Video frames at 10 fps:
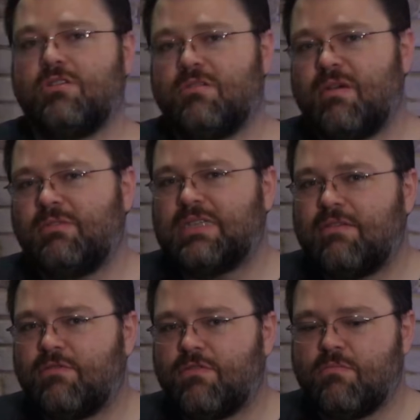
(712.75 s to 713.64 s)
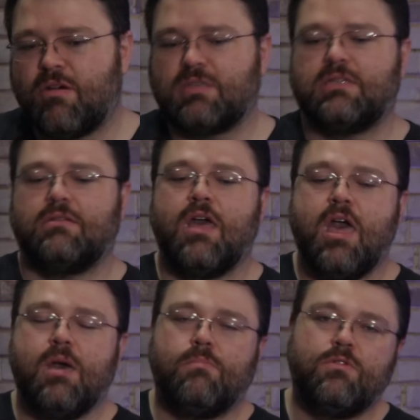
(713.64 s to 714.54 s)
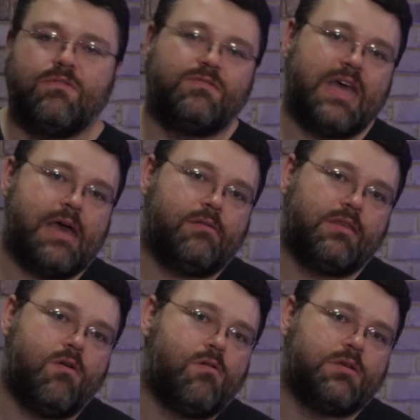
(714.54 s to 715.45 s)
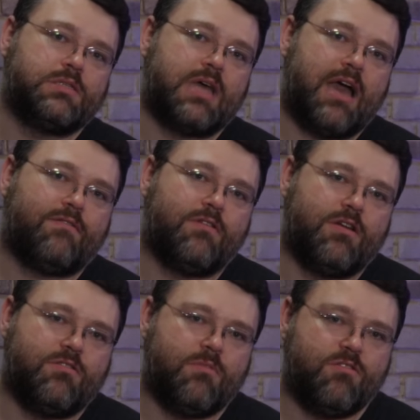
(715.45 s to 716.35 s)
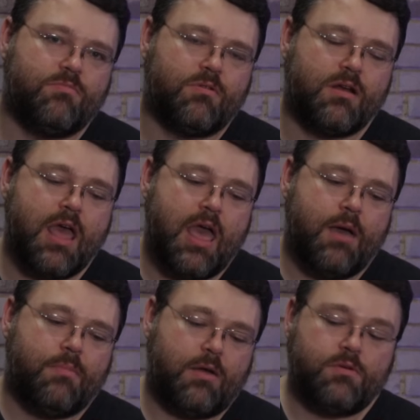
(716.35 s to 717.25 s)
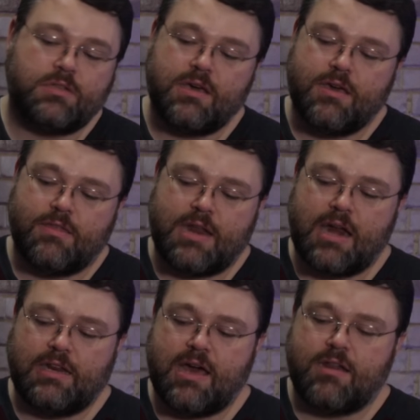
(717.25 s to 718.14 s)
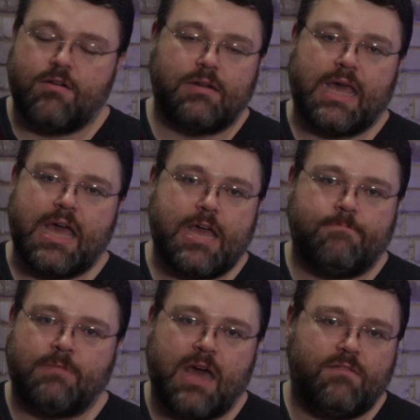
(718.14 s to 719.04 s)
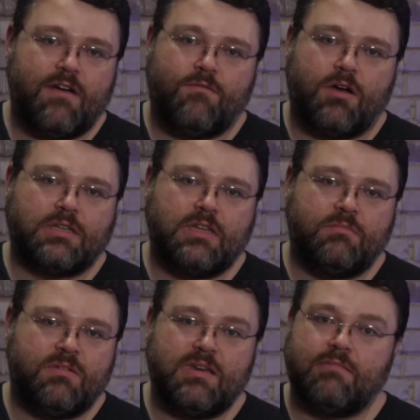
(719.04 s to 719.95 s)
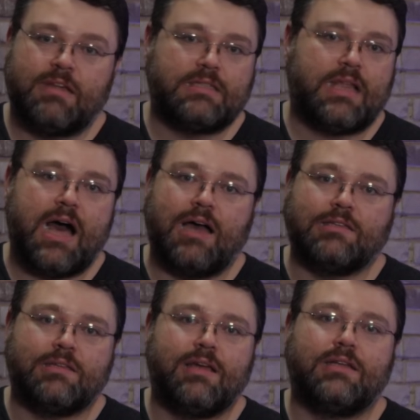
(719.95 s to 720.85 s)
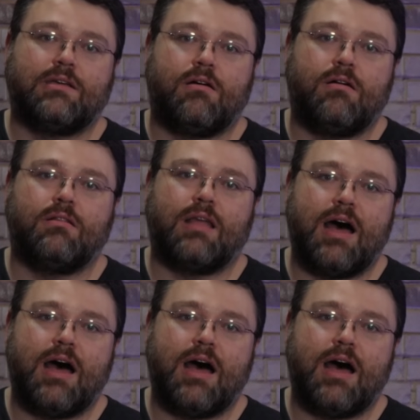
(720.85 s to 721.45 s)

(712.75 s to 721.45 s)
So you can maybe save a few bucks and move down the Aorus stack for another motherboard. But I will tell you the 9900K, 95 watt TDP, that's lies. That is all